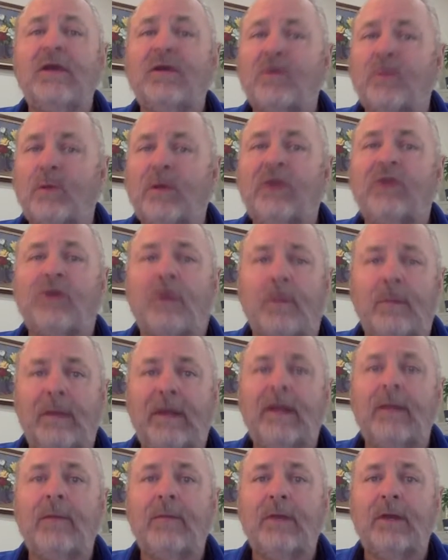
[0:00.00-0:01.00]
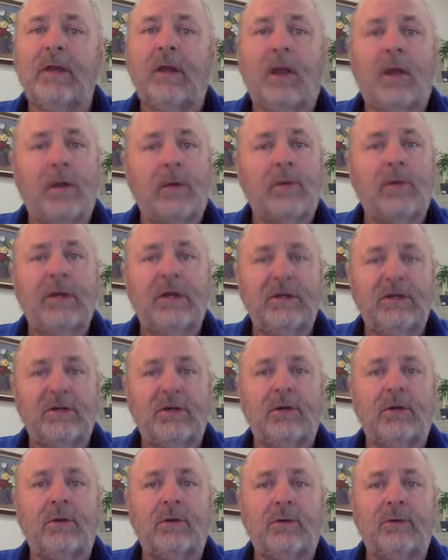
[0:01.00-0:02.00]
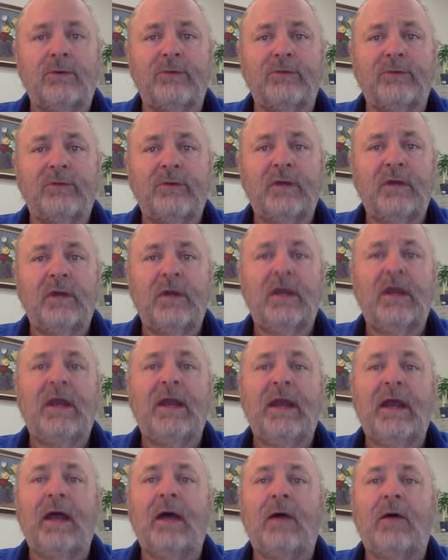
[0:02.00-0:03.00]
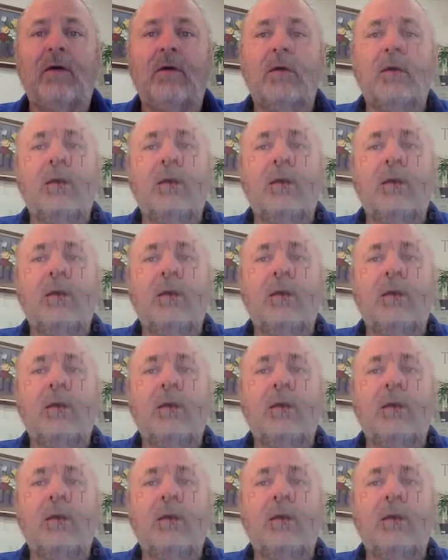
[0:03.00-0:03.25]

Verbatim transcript: to reach our medium and long range goals. Now,